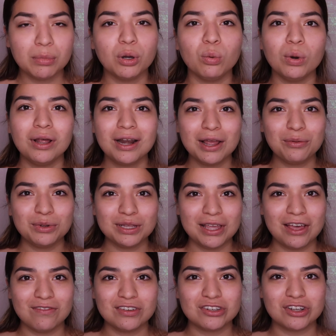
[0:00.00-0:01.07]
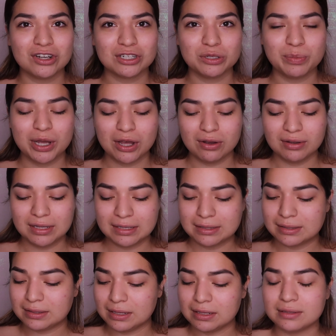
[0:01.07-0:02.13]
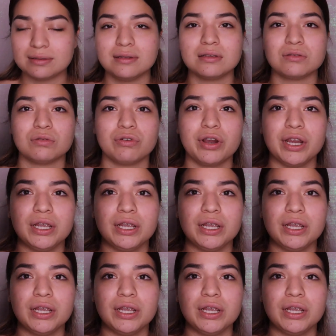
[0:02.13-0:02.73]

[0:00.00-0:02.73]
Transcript: But one I really haven't talked about is this one right